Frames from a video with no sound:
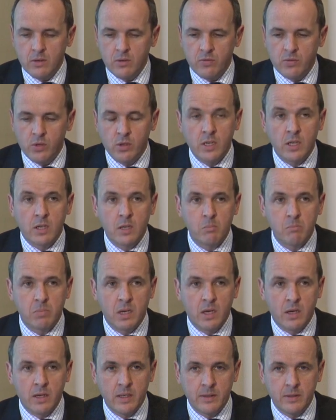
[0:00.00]
fully
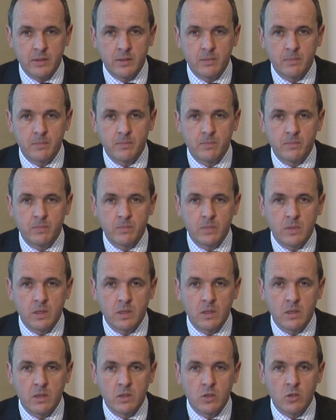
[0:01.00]
compliant,
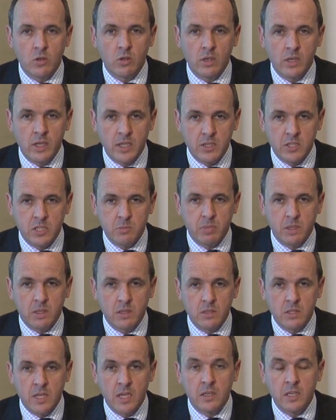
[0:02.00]
not least
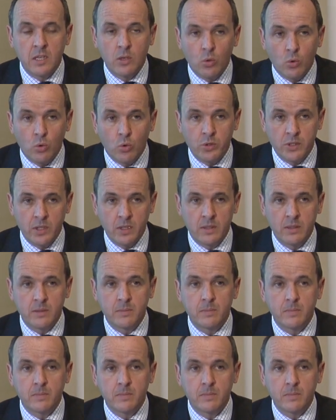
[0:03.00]
because any order